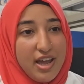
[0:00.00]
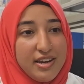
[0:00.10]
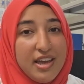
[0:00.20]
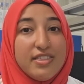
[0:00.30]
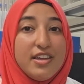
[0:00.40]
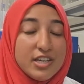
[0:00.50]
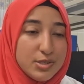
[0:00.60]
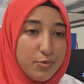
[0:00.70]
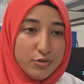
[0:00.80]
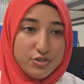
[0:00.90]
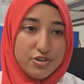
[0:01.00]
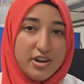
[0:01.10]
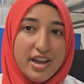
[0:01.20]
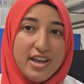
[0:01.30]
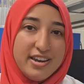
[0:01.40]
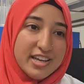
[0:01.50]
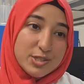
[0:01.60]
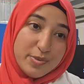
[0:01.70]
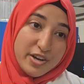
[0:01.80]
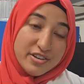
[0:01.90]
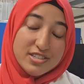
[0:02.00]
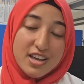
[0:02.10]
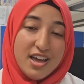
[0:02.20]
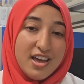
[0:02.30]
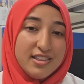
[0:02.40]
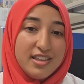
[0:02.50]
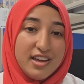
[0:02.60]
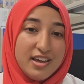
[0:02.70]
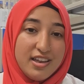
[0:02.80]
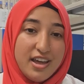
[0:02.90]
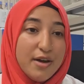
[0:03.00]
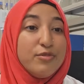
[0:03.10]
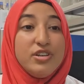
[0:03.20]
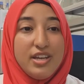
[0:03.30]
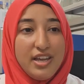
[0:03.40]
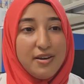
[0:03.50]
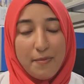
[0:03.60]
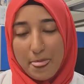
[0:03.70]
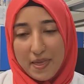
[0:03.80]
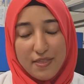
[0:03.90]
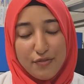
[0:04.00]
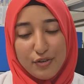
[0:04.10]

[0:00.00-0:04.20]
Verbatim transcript: and get that exposure and experience that I would need in the